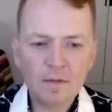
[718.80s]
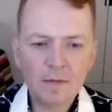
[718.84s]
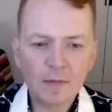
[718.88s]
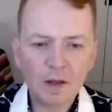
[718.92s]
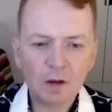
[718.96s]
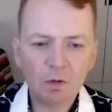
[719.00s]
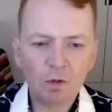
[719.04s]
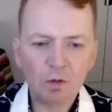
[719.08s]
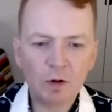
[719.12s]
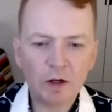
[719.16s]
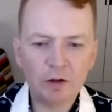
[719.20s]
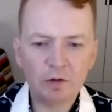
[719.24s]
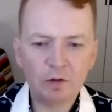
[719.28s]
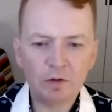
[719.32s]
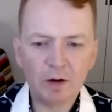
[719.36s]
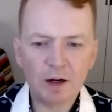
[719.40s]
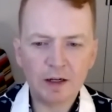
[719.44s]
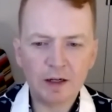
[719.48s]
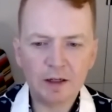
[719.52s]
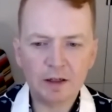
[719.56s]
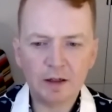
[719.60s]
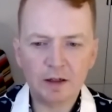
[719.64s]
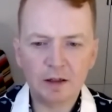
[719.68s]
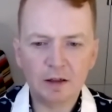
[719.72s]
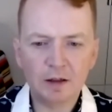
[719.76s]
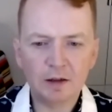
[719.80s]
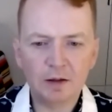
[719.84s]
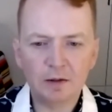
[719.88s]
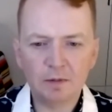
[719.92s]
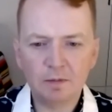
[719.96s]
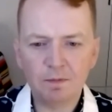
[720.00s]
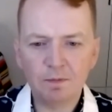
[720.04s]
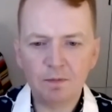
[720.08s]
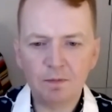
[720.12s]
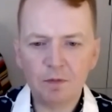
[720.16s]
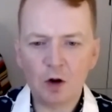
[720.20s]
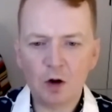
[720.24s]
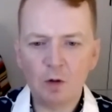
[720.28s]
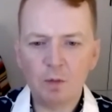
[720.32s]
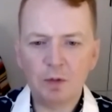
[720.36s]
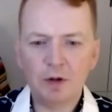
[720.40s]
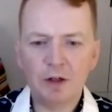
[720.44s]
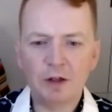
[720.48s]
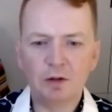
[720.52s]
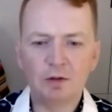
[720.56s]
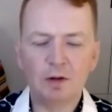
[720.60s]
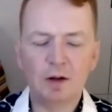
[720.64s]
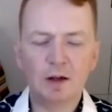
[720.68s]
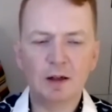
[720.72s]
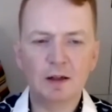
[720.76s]
And when you're ready, you can open
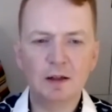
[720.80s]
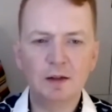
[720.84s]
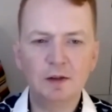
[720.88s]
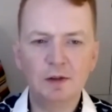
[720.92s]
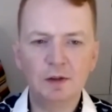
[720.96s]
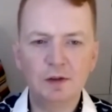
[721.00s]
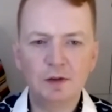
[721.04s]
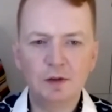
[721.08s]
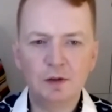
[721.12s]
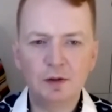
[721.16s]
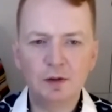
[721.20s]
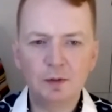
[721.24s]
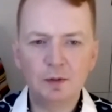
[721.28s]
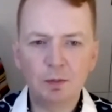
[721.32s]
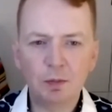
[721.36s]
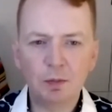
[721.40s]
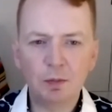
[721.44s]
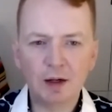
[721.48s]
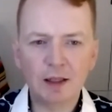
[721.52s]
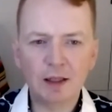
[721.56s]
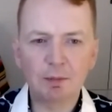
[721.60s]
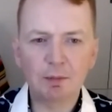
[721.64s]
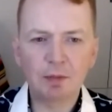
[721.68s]
your eyes, bring the